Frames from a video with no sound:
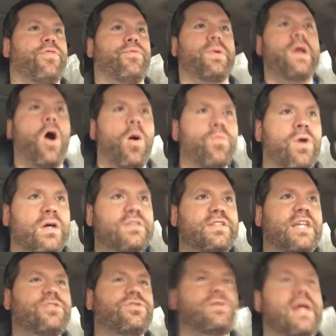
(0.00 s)
3 home
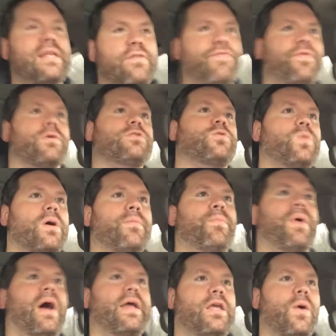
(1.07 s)
runs yesterday, the first one
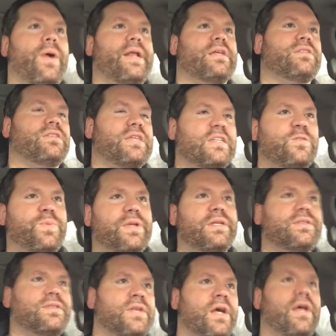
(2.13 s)
by Yoenis
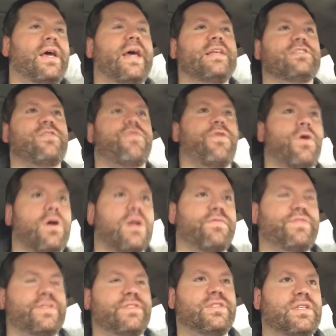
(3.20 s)
Cespedes, his 3rd
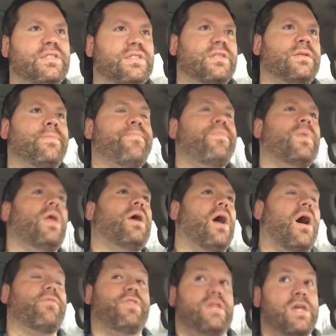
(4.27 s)
of the season,
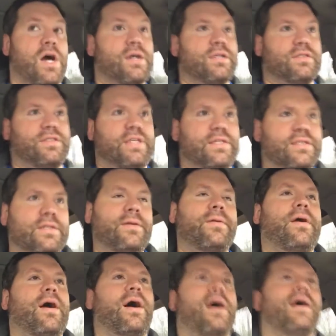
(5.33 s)
of the young season.
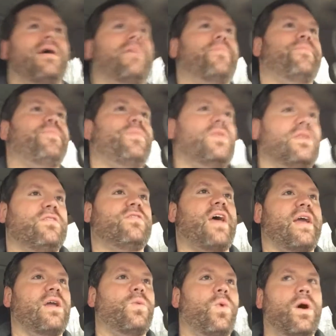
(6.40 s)
The
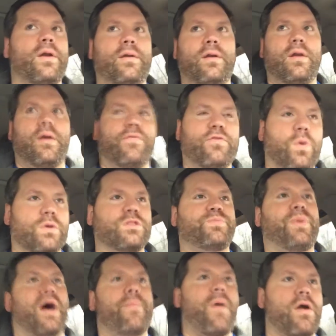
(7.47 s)
second one, of course,
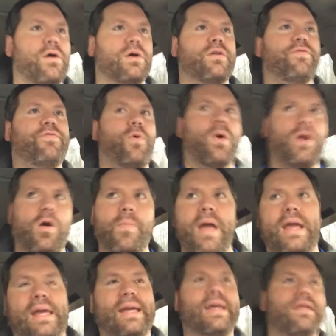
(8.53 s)
by Michael Conforto,
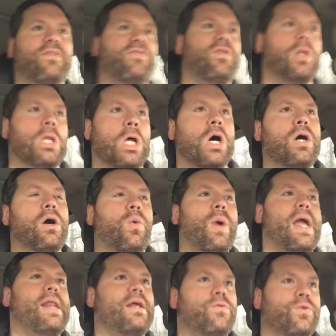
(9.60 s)
making his
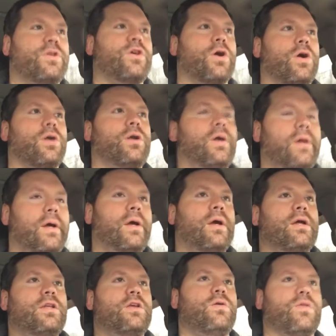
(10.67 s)
long-awaited return
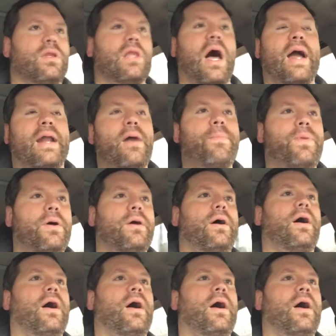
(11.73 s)
to the lineup,